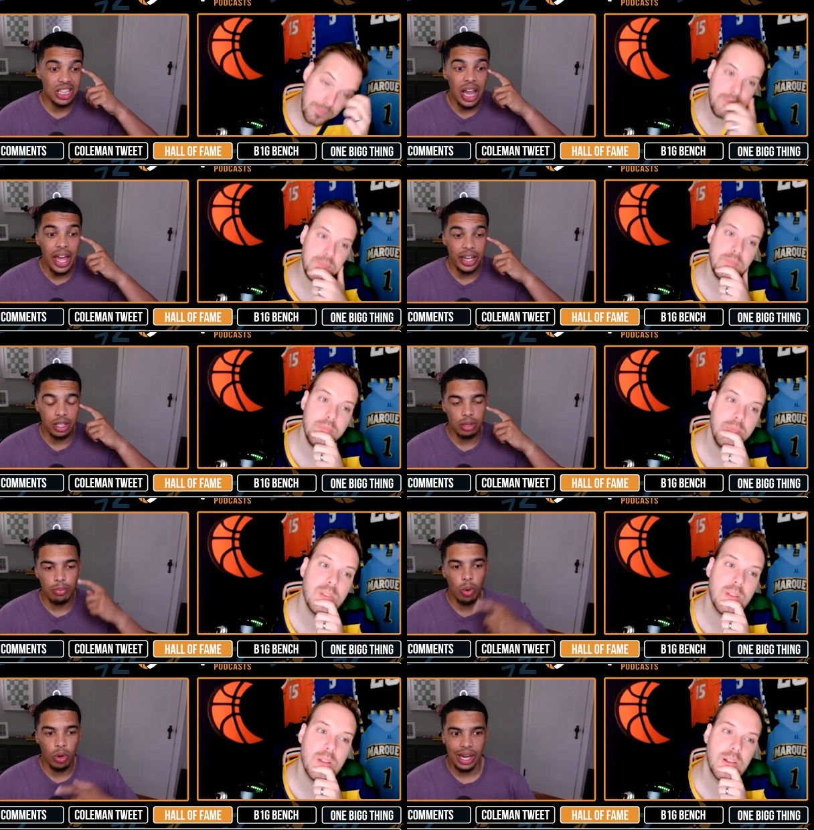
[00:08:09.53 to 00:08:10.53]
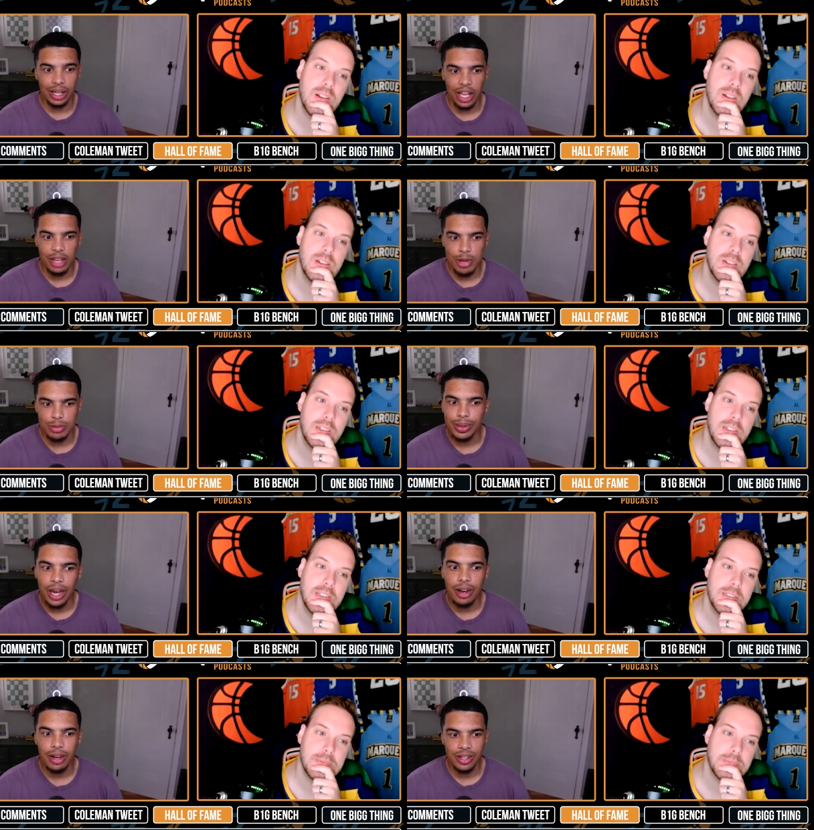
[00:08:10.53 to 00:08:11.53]
Speaker 1: liked more than I like Mitch
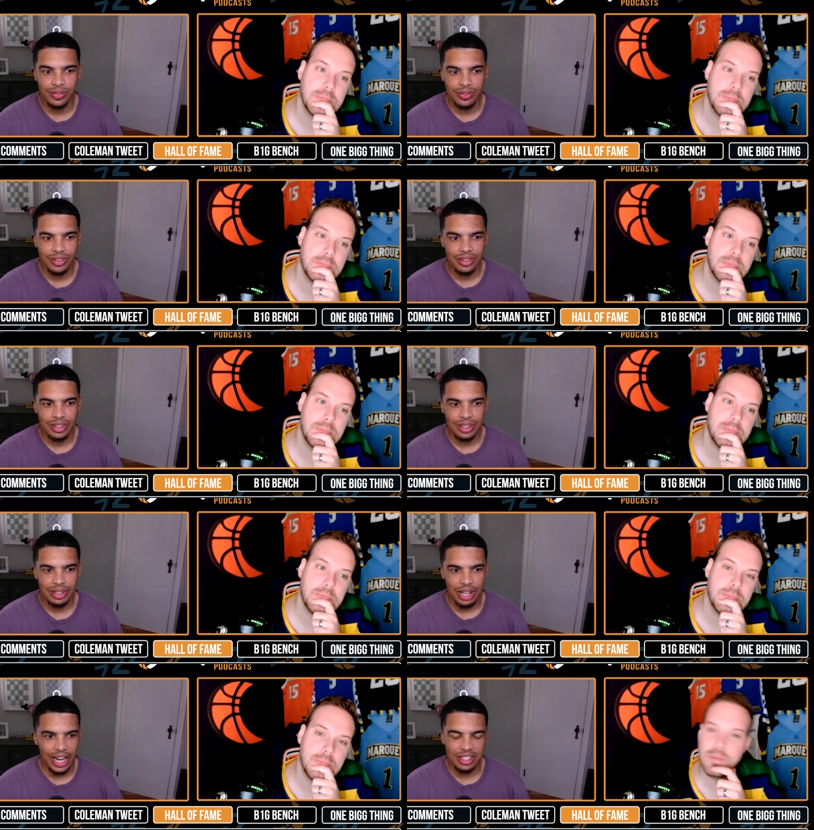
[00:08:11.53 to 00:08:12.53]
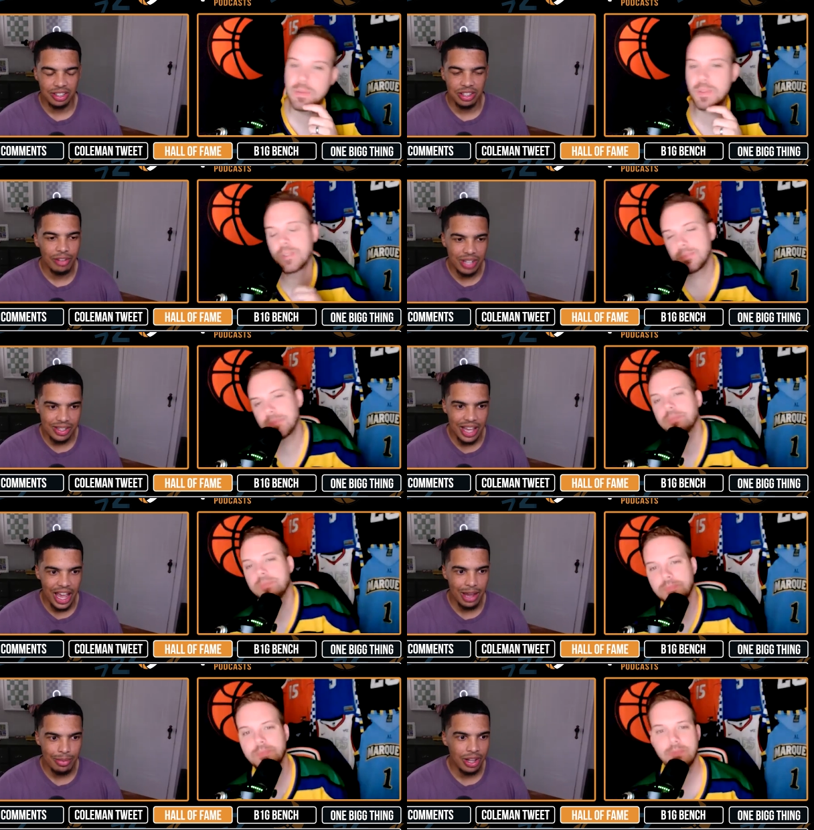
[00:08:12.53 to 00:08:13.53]
McGary. Like I just loved his
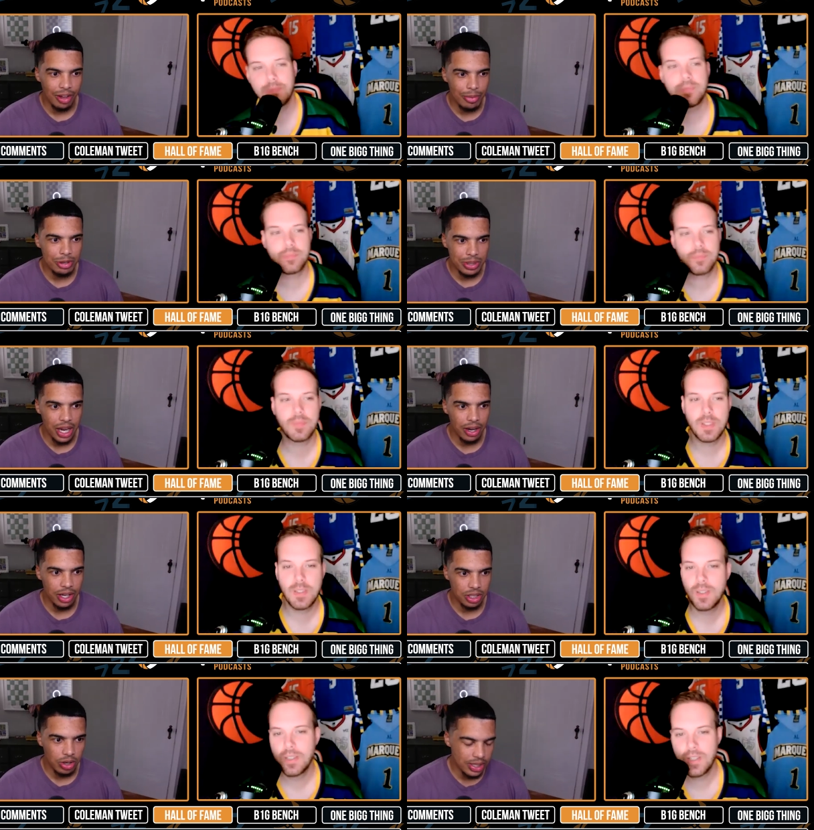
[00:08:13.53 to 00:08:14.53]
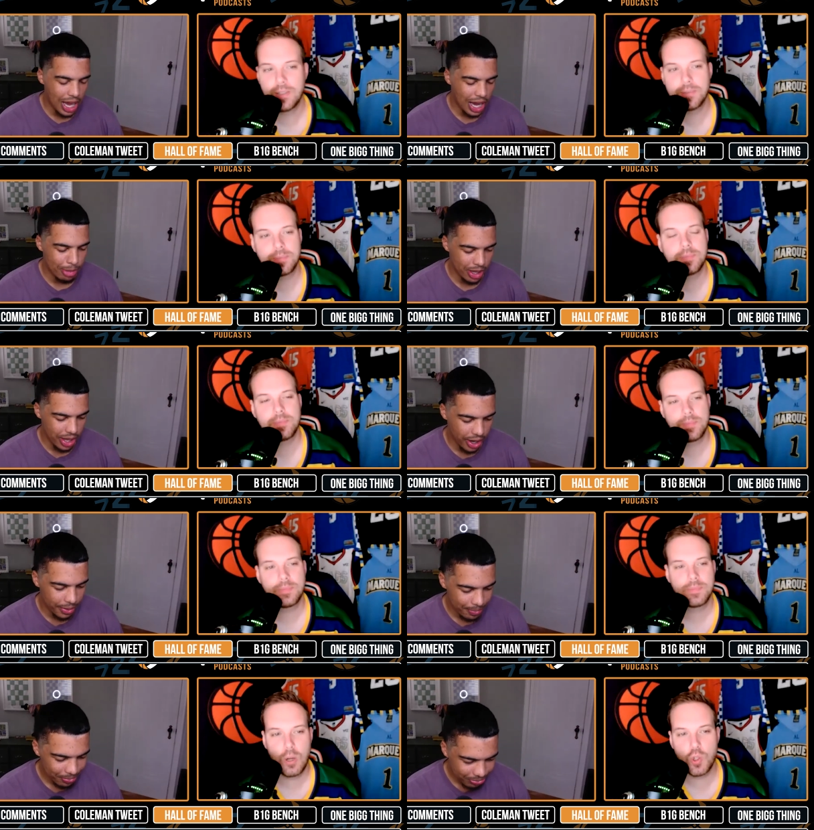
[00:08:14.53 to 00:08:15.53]
game and loved Mitch McGary. So he's got to be
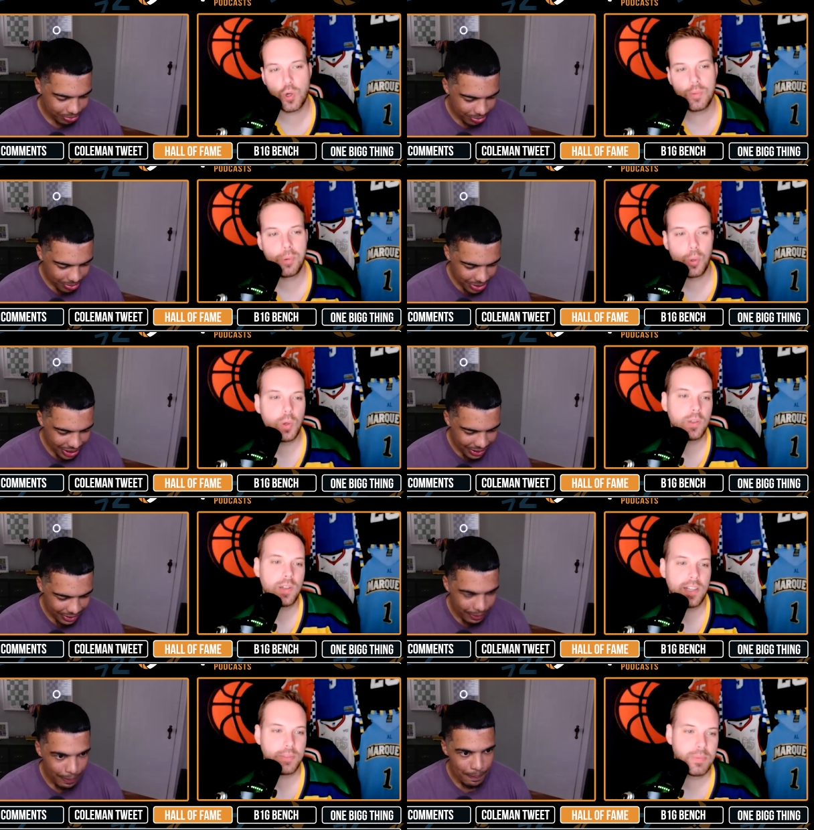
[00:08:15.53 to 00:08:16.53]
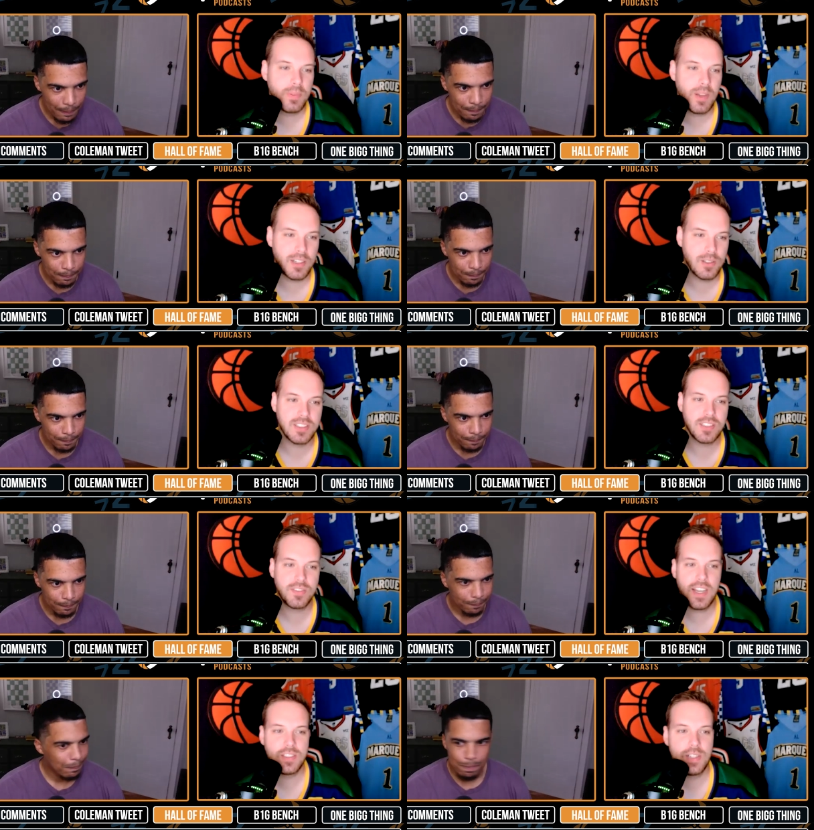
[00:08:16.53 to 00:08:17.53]
there.
Speaker 2: No Jordan Poole on your on your list
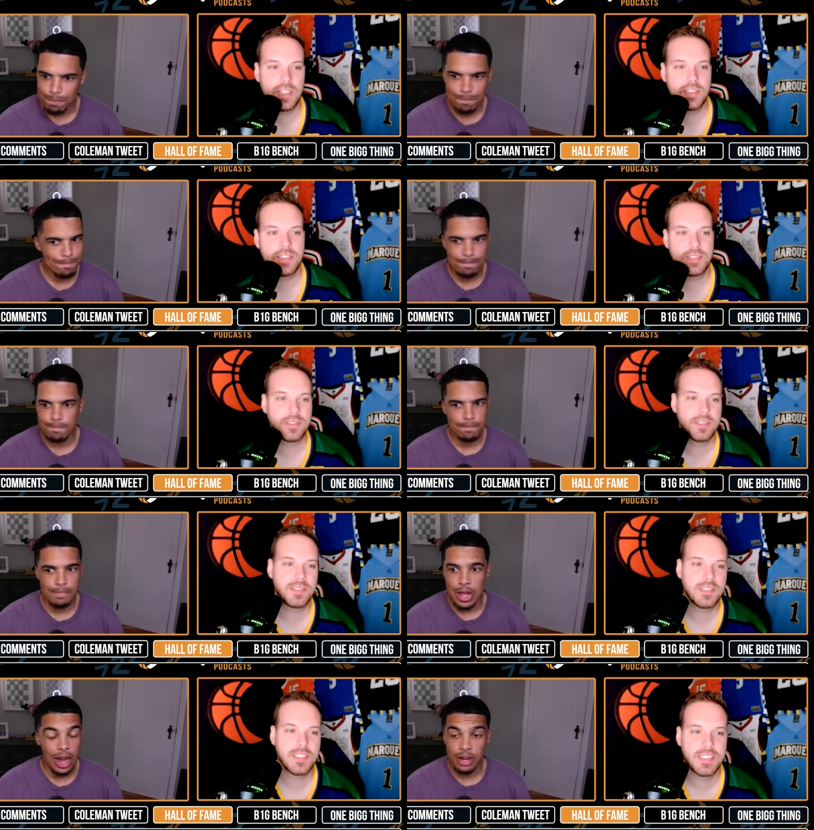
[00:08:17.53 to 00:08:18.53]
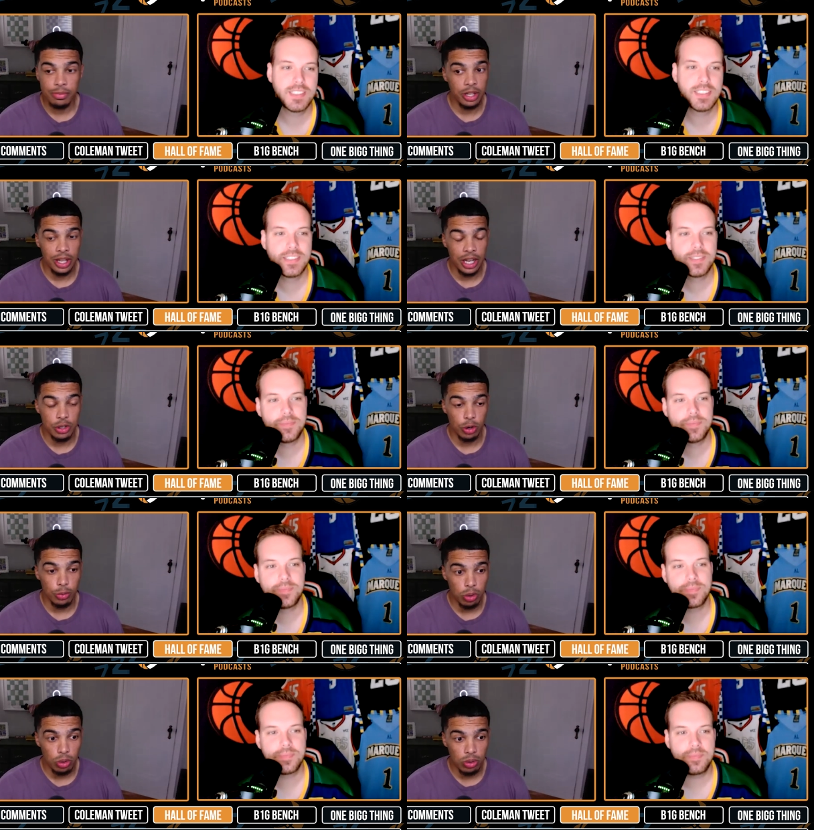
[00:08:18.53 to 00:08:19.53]
of guys you liked?
Speaker 1: No, I didn't really like Jordan
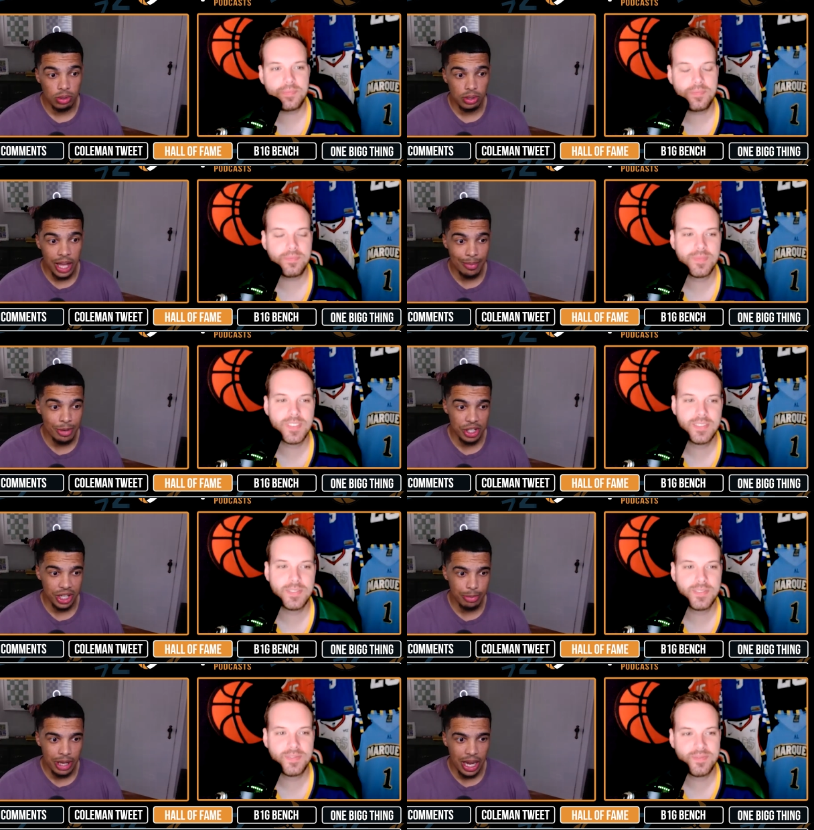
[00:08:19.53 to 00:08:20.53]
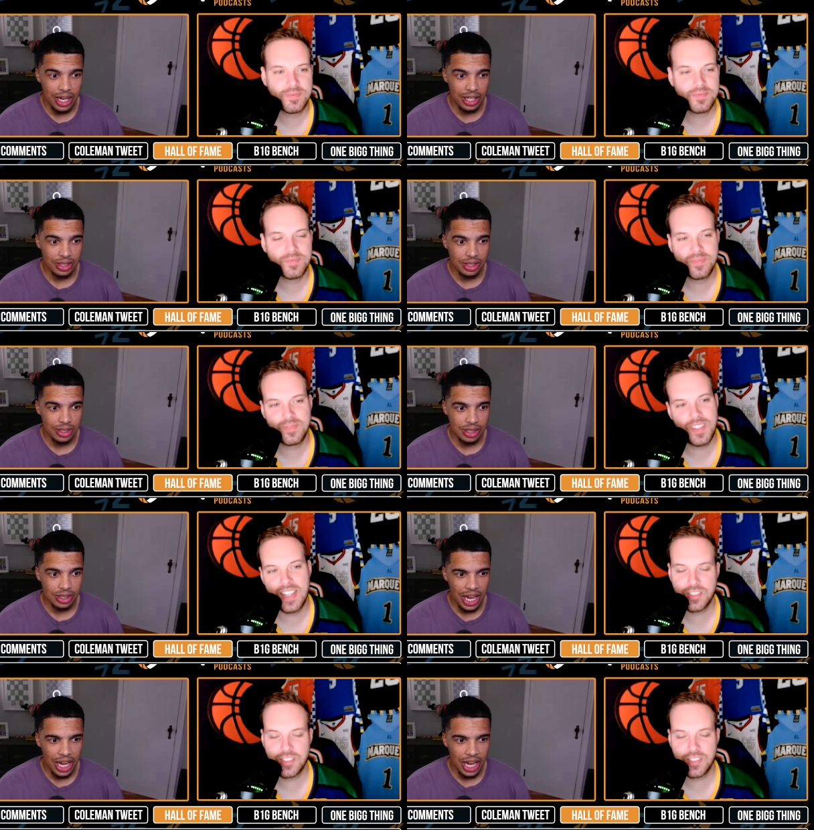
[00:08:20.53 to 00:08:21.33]
Poole at Michigan, to be honest. Yeah,